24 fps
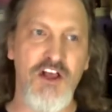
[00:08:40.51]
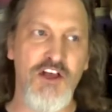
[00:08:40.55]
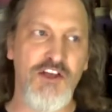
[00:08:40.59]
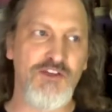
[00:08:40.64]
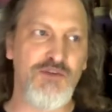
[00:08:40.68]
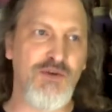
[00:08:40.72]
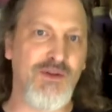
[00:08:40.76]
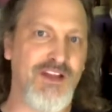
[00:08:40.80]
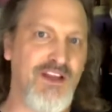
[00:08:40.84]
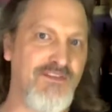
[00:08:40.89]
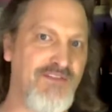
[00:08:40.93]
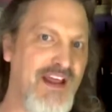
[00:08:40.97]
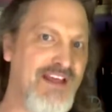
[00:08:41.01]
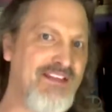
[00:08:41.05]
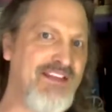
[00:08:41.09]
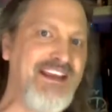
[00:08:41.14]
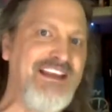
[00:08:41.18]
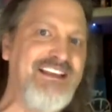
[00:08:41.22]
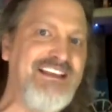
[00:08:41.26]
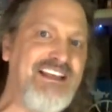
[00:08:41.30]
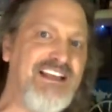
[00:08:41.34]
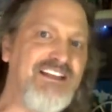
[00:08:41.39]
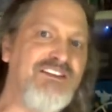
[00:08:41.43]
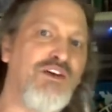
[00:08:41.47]
So I love how they
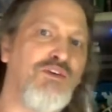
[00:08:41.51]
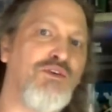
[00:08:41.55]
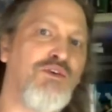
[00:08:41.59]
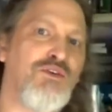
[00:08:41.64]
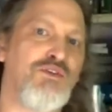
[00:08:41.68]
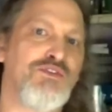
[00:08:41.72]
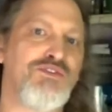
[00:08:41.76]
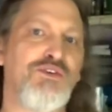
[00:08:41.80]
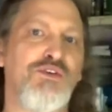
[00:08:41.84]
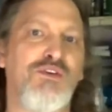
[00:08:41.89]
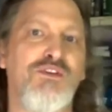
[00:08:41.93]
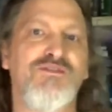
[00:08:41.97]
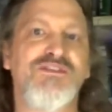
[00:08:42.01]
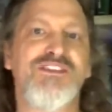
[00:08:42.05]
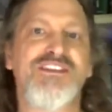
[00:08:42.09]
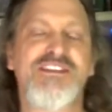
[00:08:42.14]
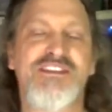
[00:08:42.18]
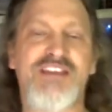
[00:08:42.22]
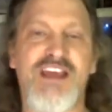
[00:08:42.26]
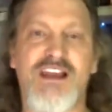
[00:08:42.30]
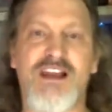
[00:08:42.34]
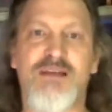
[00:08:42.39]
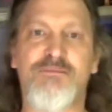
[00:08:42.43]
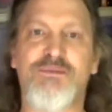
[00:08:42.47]
did the whole sort of
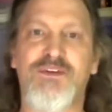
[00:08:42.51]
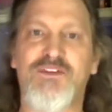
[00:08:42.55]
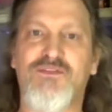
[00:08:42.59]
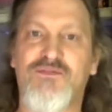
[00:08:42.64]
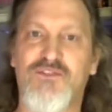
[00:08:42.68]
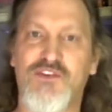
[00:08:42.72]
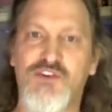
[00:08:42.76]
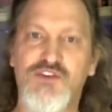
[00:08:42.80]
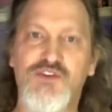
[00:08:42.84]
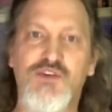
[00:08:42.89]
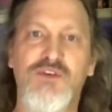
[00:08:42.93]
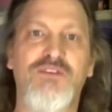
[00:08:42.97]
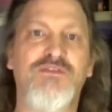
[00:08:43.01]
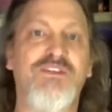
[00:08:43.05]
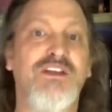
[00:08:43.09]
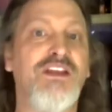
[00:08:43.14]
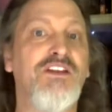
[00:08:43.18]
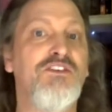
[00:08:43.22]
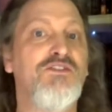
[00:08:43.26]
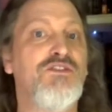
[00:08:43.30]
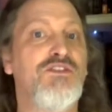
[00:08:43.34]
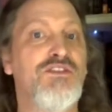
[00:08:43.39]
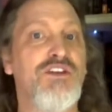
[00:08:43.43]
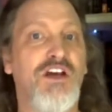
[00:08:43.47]
setup and first sort of
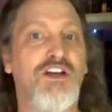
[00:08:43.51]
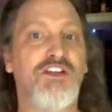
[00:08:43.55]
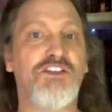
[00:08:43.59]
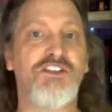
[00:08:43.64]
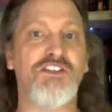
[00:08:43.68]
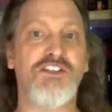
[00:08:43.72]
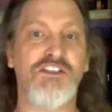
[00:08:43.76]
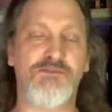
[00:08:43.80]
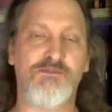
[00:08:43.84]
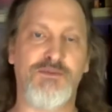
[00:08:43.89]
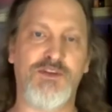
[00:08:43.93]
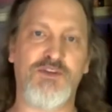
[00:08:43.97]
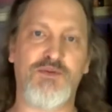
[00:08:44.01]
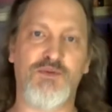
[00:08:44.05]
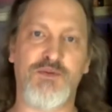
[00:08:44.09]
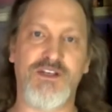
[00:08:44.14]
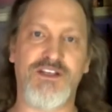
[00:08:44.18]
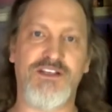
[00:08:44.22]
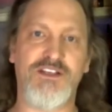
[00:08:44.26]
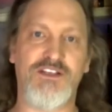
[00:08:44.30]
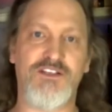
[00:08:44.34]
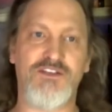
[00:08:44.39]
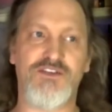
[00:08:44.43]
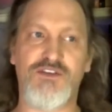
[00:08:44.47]
introductions
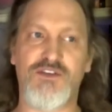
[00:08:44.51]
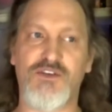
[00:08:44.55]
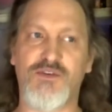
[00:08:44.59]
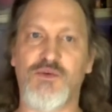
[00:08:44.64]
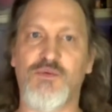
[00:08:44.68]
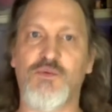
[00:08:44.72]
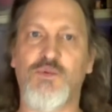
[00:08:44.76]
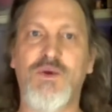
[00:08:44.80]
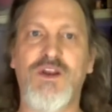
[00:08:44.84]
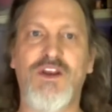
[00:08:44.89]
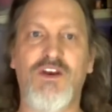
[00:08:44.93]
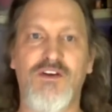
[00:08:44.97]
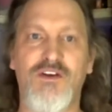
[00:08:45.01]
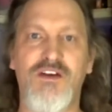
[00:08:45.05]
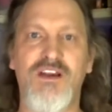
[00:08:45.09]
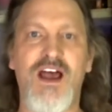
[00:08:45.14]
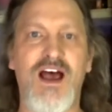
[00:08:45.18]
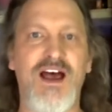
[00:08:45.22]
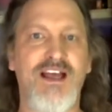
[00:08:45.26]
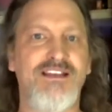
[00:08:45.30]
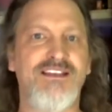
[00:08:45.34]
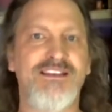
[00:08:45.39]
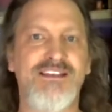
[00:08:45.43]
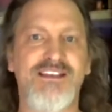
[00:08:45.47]
between these two. We are
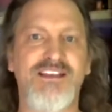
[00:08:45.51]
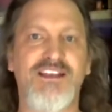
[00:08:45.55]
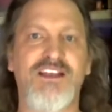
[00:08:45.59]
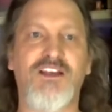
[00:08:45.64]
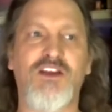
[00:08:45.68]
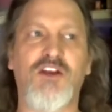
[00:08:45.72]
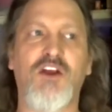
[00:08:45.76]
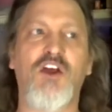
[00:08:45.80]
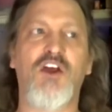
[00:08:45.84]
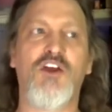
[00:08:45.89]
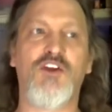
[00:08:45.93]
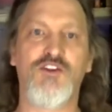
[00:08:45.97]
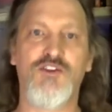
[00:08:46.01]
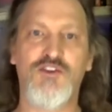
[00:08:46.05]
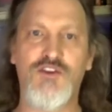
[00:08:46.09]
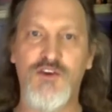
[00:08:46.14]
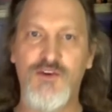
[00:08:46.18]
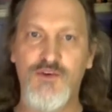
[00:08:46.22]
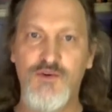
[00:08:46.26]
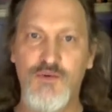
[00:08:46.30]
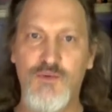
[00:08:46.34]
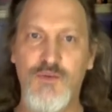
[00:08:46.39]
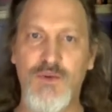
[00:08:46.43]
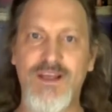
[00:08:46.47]
not seeing
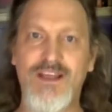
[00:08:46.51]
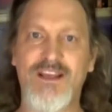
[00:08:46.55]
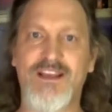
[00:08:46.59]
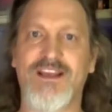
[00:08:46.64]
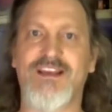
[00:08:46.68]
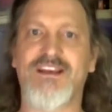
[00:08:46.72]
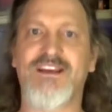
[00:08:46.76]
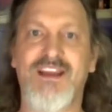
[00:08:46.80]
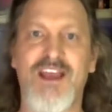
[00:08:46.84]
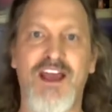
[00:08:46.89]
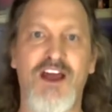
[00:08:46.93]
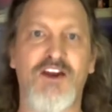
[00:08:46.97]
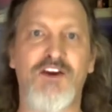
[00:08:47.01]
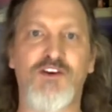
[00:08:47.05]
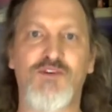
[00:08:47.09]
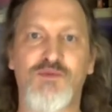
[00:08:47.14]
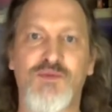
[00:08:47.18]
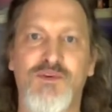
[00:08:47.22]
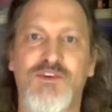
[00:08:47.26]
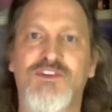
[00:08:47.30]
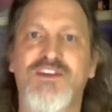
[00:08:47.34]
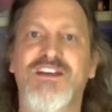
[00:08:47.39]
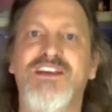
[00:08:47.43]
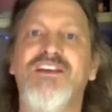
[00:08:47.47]
two weak encounters.
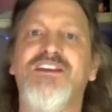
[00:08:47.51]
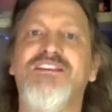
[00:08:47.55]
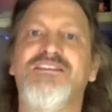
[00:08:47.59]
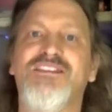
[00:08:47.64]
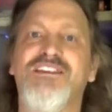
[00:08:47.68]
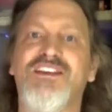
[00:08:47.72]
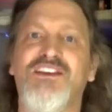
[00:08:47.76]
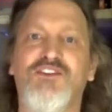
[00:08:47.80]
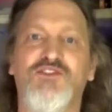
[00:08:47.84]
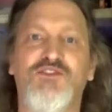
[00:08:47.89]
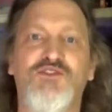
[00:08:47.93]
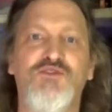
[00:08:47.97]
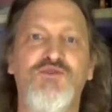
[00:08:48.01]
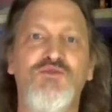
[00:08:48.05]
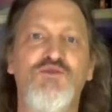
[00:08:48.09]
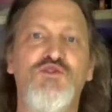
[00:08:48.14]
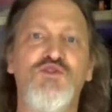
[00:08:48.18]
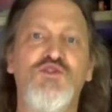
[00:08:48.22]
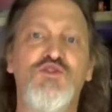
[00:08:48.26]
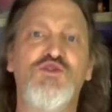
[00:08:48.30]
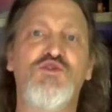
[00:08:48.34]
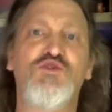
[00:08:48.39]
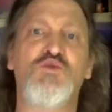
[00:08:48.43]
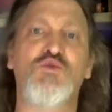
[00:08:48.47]
We're seeing two
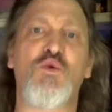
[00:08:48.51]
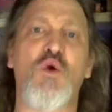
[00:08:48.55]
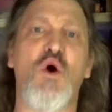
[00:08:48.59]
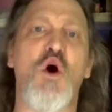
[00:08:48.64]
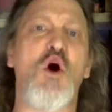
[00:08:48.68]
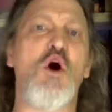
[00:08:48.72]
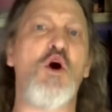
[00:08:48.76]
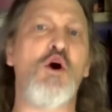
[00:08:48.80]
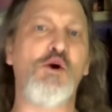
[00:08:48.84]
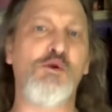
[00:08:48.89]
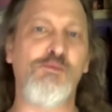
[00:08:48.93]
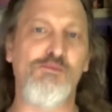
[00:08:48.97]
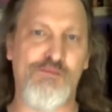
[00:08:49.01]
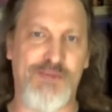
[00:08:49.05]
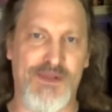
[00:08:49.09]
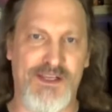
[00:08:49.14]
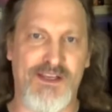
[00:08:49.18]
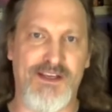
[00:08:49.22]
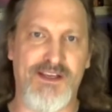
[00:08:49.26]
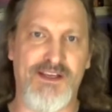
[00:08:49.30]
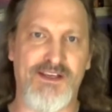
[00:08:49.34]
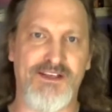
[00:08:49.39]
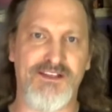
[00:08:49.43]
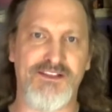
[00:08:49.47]
strong
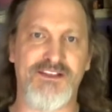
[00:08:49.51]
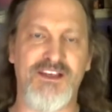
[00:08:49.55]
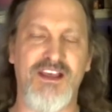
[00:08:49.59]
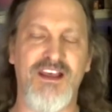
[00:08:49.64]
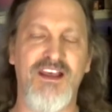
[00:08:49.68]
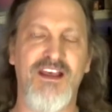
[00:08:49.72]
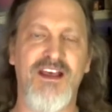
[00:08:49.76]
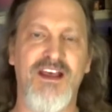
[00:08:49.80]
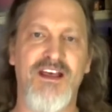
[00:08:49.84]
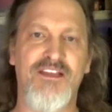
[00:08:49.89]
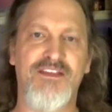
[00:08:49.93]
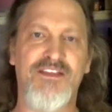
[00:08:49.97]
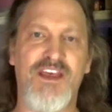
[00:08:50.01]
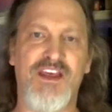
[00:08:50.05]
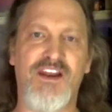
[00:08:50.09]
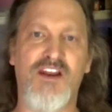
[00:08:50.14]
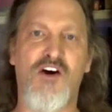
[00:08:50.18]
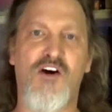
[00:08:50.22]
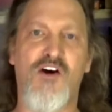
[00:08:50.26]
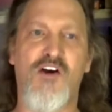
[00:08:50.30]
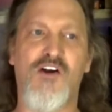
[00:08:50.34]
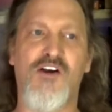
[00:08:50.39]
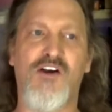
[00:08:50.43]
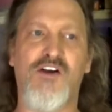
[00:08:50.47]
beings that
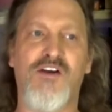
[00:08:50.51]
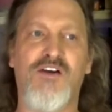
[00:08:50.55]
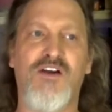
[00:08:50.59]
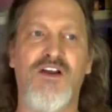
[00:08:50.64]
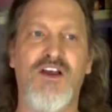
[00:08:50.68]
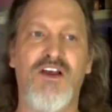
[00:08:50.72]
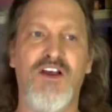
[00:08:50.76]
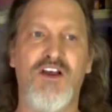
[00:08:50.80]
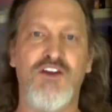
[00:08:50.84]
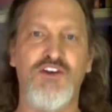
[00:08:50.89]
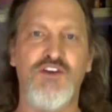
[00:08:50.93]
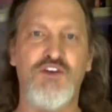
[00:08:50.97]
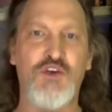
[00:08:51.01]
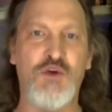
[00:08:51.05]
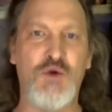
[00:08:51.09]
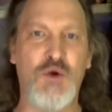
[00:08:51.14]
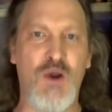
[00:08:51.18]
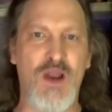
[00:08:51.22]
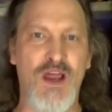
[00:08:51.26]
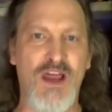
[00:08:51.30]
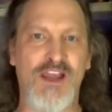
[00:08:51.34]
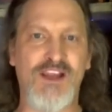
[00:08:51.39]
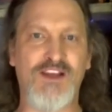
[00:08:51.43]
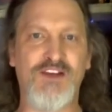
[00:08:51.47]
are
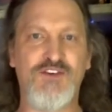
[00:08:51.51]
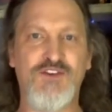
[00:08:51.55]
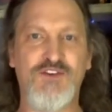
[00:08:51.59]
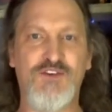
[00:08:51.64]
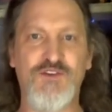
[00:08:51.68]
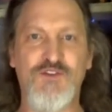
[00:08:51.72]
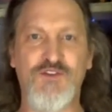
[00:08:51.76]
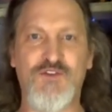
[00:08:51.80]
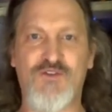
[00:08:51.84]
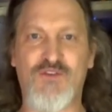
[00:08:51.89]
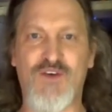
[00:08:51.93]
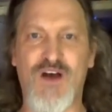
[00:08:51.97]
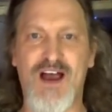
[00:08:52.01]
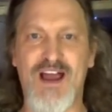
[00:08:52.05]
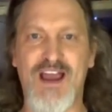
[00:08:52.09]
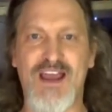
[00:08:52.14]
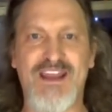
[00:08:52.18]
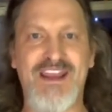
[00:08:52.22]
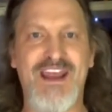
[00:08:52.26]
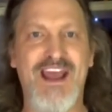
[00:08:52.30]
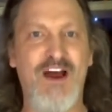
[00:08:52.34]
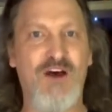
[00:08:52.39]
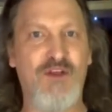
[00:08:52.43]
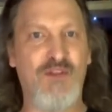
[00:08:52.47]
trying to
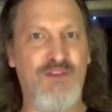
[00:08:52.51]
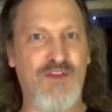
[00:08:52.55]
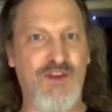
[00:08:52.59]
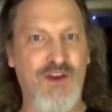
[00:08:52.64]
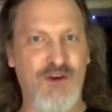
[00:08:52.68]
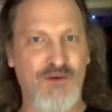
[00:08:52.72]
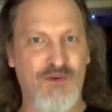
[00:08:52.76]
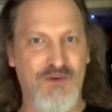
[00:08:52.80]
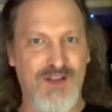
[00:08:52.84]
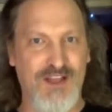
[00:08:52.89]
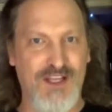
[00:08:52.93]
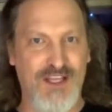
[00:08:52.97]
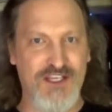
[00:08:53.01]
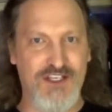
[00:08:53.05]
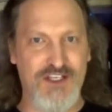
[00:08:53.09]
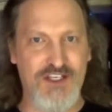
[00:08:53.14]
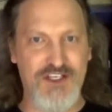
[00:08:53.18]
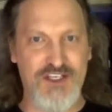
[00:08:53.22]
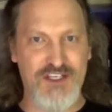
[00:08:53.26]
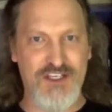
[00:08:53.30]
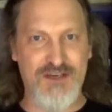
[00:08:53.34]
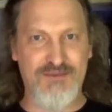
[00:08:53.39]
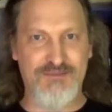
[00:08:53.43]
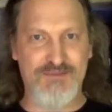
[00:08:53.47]
find how their
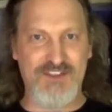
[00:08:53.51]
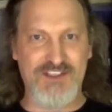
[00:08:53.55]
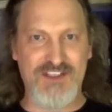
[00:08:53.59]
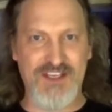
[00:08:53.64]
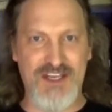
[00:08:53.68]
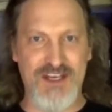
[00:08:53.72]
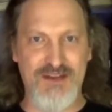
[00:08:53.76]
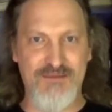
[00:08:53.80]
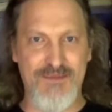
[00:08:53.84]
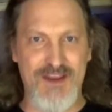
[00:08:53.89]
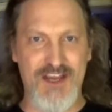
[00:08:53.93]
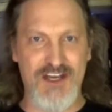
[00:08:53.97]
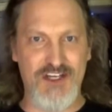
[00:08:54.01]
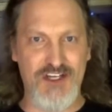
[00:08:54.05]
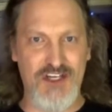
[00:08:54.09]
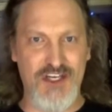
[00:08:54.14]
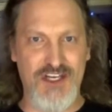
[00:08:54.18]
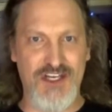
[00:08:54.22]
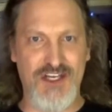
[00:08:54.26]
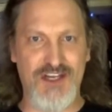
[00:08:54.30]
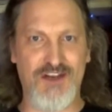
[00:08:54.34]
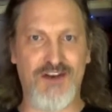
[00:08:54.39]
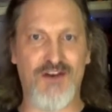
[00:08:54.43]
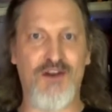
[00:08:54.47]
relationship is going to mesh
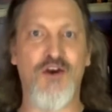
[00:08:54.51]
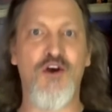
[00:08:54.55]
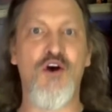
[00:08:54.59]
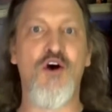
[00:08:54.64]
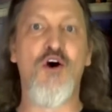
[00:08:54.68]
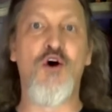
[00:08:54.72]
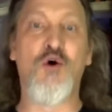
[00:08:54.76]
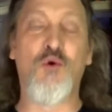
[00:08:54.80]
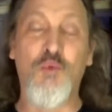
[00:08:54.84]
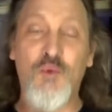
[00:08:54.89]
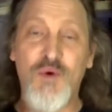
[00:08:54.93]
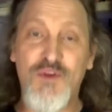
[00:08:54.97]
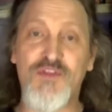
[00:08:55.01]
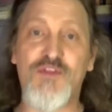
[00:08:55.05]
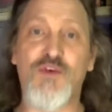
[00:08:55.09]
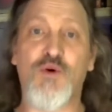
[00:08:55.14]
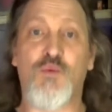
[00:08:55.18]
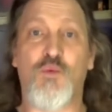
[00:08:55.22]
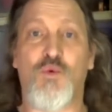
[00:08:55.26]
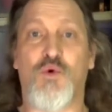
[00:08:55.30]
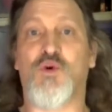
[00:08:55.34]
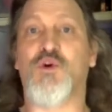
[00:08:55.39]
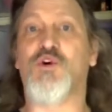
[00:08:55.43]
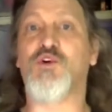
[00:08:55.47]
in with the
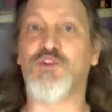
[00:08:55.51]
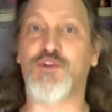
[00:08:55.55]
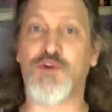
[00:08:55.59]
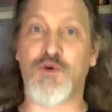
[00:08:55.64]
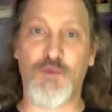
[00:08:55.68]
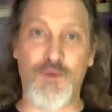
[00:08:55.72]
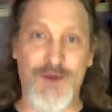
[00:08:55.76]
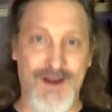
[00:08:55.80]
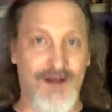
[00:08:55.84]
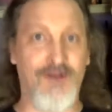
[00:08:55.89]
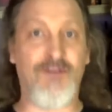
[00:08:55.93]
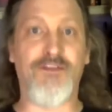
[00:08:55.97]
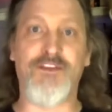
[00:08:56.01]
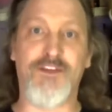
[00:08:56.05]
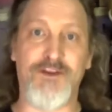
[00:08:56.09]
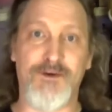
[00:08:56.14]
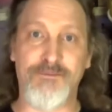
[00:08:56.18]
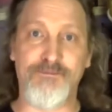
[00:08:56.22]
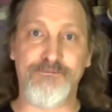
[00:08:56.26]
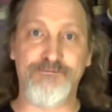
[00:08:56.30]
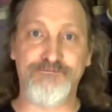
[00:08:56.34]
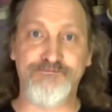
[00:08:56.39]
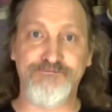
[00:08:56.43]
world around them.